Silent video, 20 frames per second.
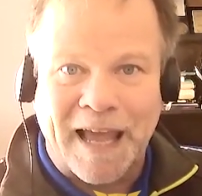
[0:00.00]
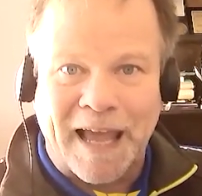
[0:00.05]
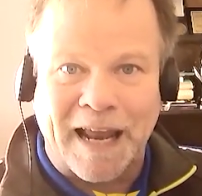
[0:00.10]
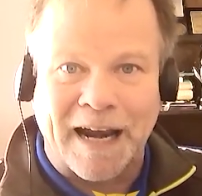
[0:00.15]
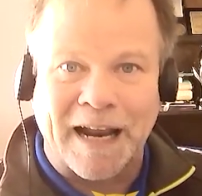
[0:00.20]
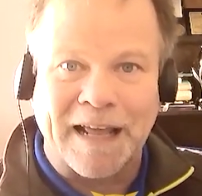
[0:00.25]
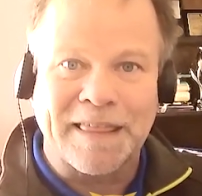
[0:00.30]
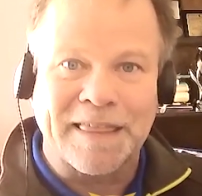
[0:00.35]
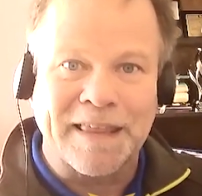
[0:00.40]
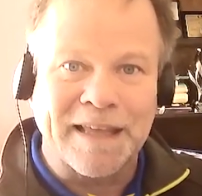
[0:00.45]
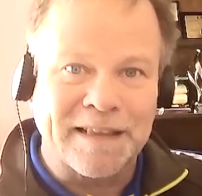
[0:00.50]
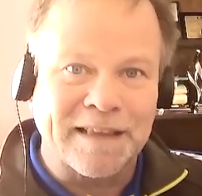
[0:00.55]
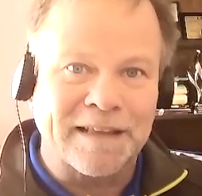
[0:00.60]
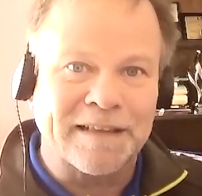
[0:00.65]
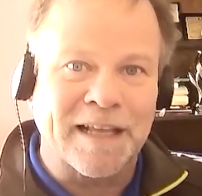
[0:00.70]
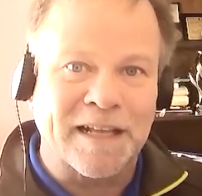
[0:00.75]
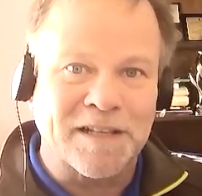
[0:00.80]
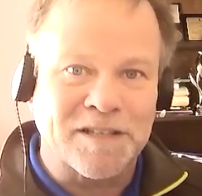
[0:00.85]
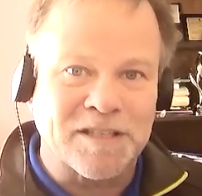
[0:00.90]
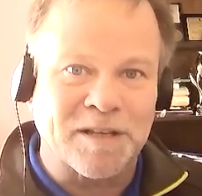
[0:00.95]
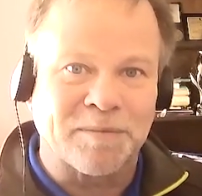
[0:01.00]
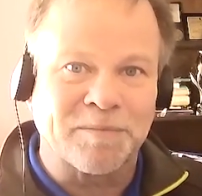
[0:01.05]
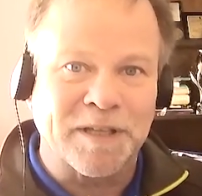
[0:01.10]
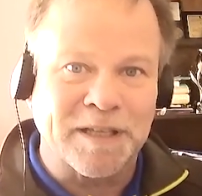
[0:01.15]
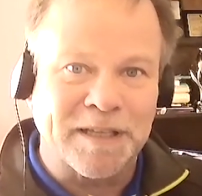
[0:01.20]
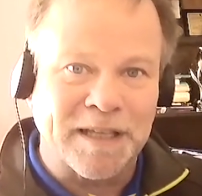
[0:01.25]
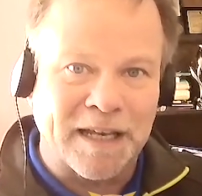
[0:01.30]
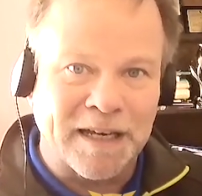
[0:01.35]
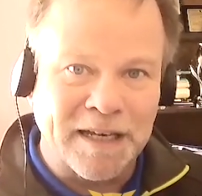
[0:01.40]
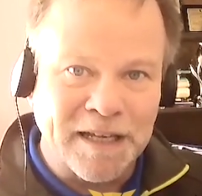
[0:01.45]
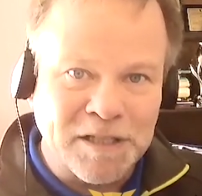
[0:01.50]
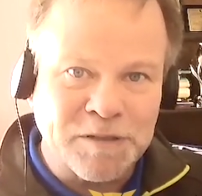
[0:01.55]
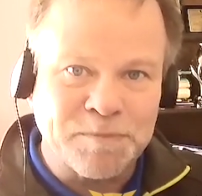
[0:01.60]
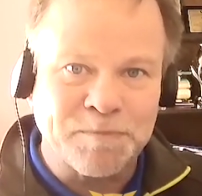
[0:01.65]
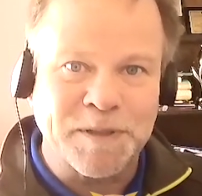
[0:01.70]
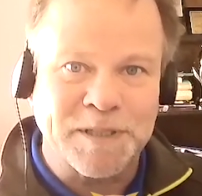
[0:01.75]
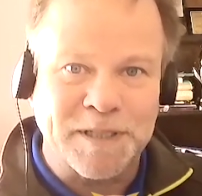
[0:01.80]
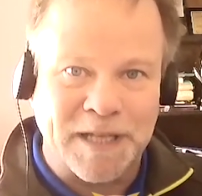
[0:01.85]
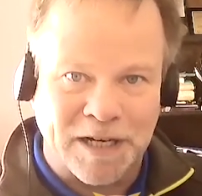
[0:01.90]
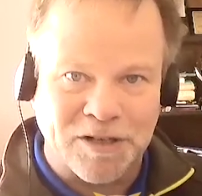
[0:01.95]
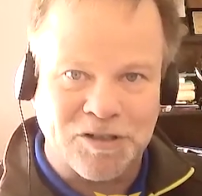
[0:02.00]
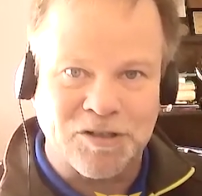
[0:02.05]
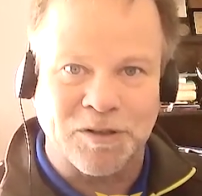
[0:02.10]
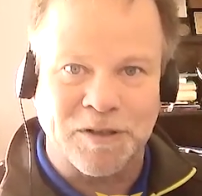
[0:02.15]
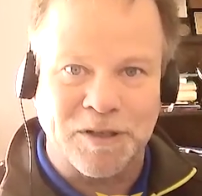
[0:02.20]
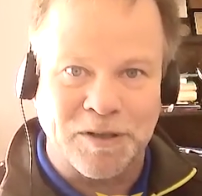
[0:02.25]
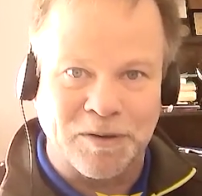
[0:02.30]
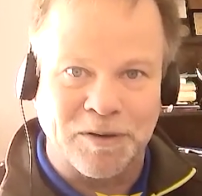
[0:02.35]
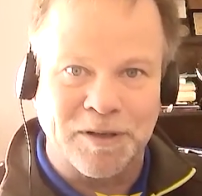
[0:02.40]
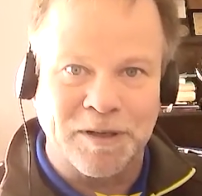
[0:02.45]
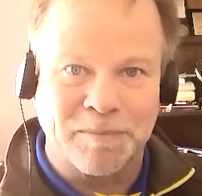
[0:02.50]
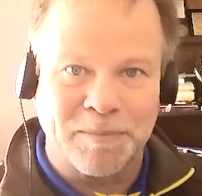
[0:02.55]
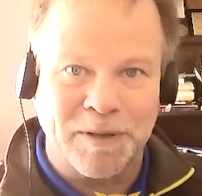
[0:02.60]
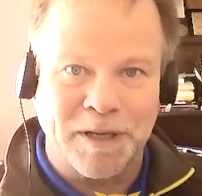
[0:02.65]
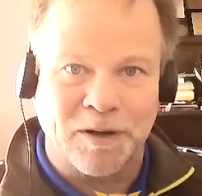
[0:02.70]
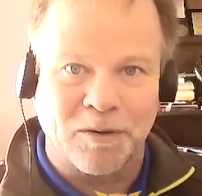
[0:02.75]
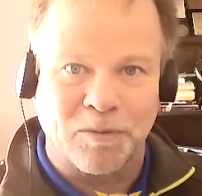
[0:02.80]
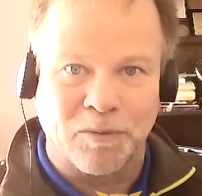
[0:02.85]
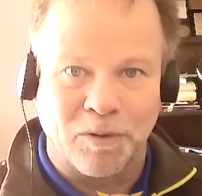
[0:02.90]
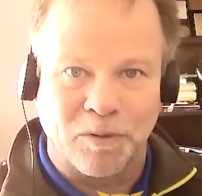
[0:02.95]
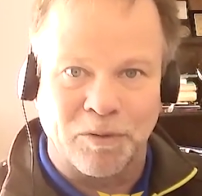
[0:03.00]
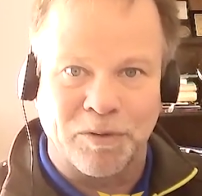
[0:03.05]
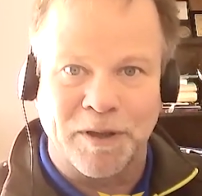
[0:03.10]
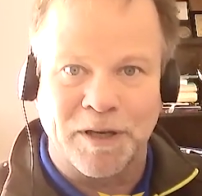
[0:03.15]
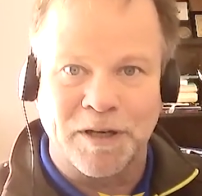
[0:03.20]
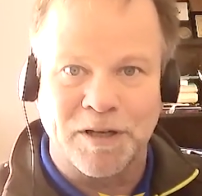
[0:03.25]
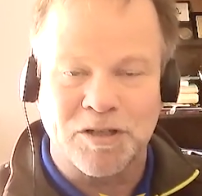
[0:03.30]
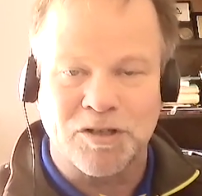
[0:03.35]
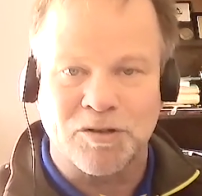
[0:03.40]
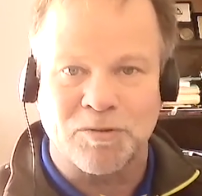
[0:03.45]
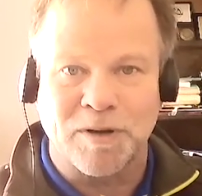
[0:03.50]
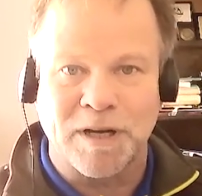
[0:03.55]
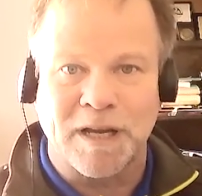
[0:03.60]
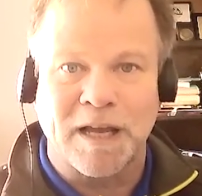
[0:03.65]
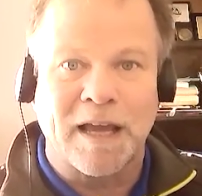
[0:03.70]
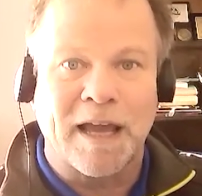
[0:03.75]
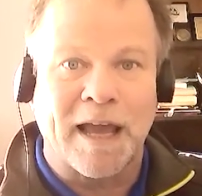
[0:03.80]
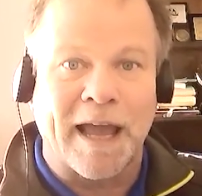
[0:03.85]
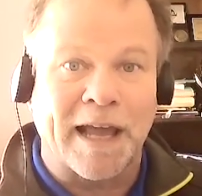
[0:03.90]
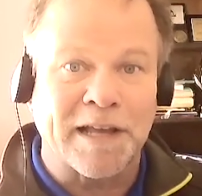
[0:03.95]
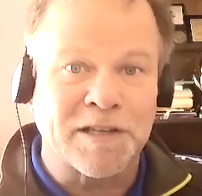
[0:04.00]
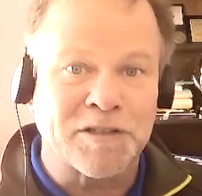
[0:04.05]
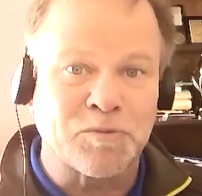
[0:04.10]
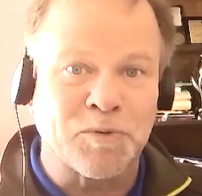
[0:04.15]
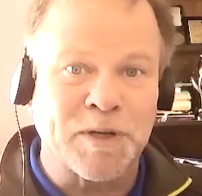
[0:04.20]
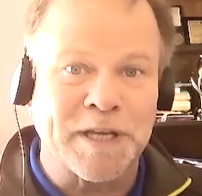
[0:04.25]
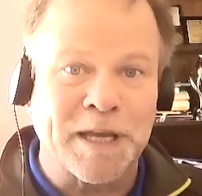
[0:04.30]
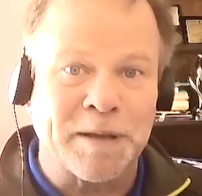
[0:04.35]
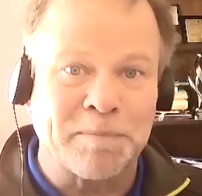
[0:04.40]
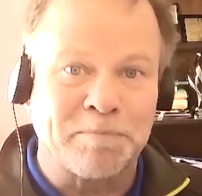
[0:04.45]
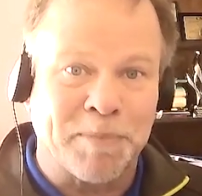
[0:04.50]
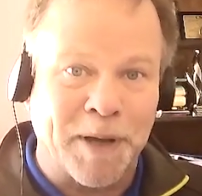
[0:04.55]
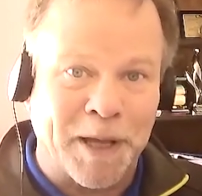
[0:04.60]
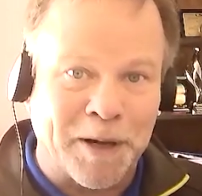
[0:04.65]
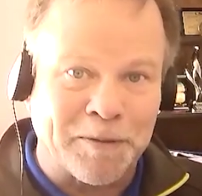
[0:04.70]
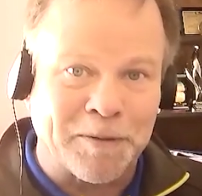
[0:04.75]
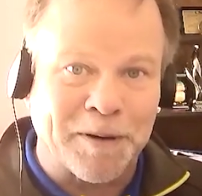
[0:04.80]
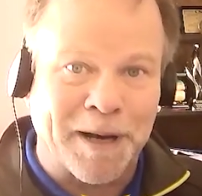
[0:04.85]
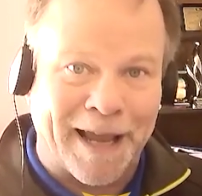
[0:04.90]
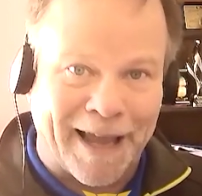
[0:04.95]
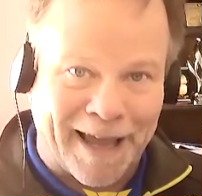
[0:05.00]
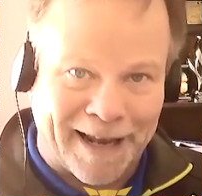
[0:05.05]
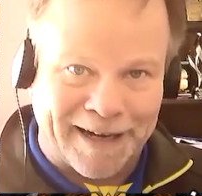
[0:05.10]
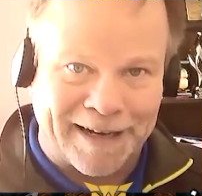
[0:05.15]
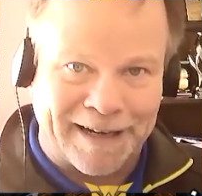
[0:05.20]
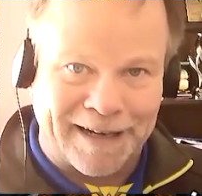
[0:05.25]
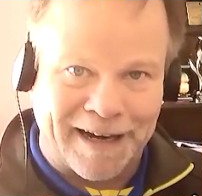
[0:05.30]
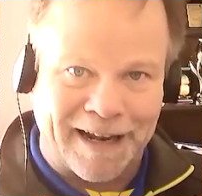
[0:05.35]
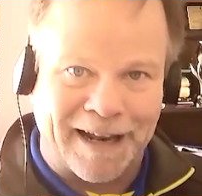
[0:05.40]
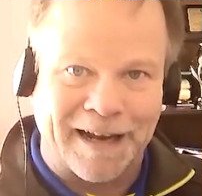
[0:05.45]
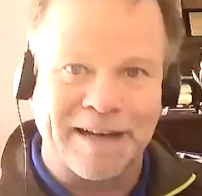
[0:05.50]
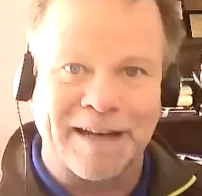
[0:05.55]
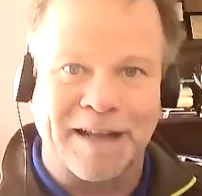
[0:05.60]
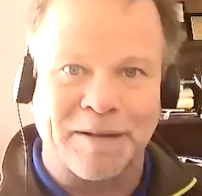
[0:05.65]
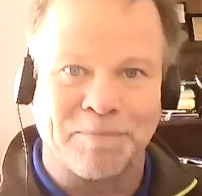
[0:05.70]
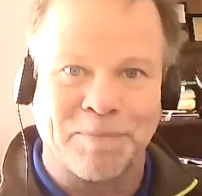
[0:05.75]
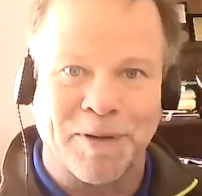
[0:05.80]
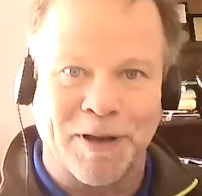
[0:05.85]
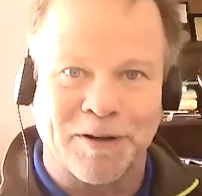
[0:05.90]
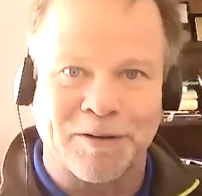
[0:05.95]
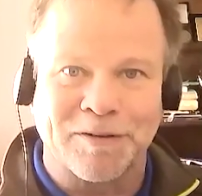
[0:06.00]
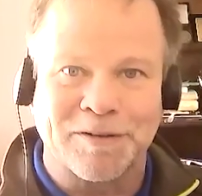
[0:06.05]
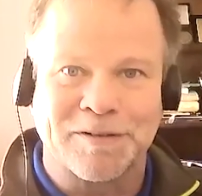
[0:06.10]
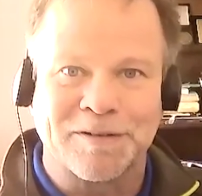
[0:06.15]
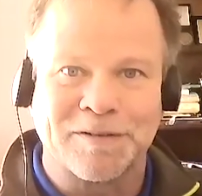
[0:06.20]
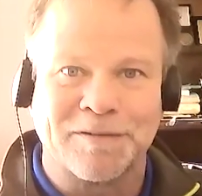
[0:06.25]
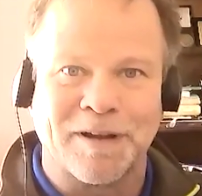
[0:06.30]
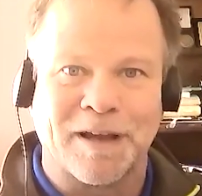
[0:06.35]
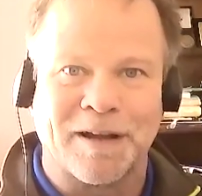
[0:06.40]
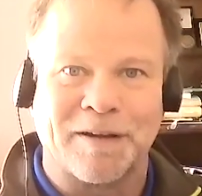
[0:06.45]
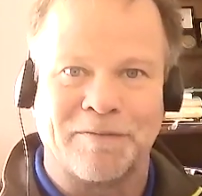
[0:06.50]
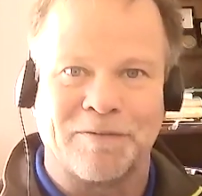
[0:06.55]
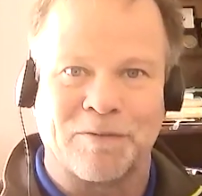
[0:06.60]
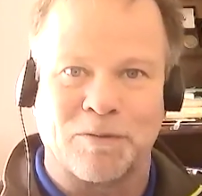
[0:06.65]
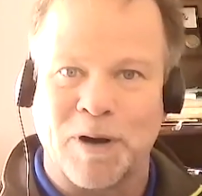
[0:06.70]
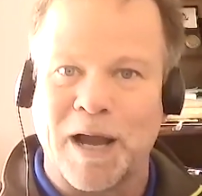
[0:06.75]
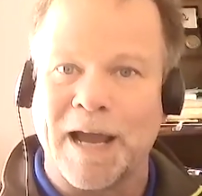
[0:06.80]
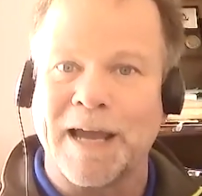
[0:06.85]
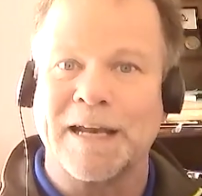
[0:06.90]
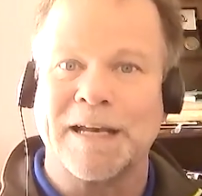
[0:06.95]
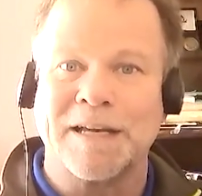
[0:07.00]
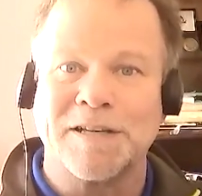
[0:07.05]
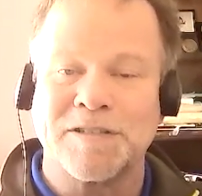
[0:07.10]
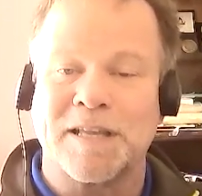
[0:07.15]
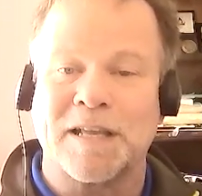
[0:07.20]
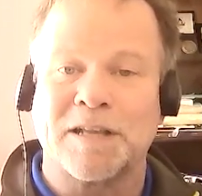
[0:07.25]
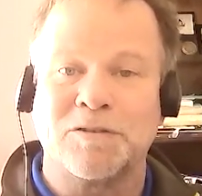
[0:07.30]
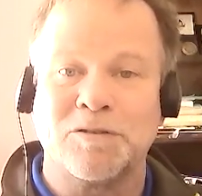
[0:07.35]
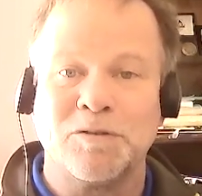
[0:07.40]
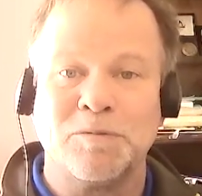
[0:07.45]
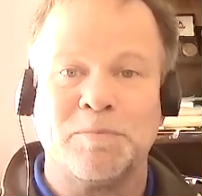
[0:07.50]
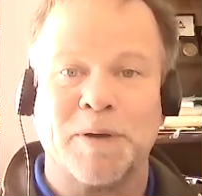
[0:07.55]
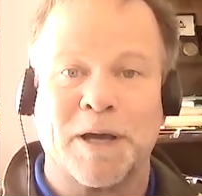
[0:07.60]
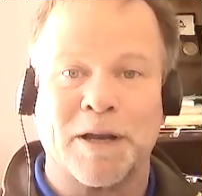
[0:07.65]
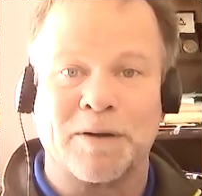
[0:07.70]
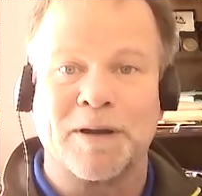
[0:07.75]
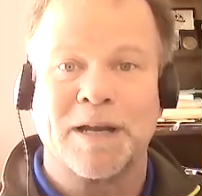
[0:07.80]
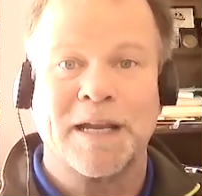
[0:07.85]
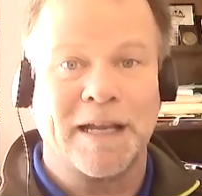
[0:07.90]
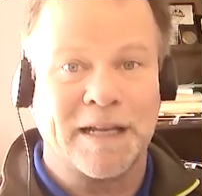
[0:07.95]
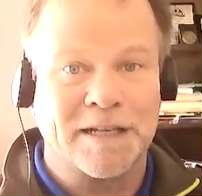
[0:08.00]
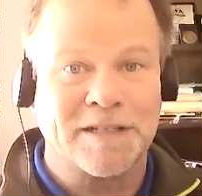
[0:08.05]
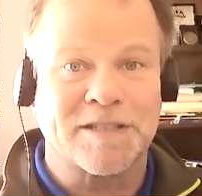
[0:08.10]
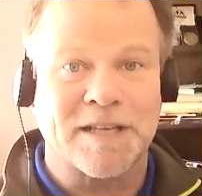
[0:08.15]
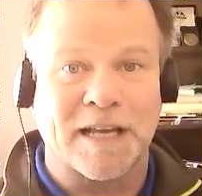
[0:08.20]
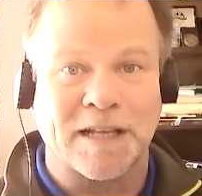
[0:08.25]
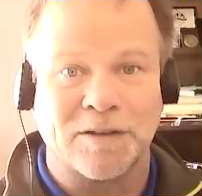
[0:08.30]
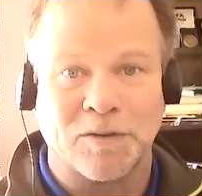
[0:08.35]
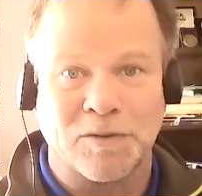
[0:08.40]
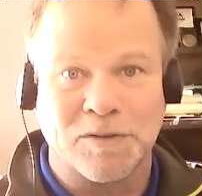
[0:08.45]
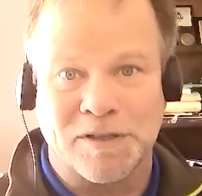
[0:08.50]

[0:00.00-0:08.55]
And I think that that's something that is potentially going to be a growth industry as we get better at it and get better uh, varieties that do better inside those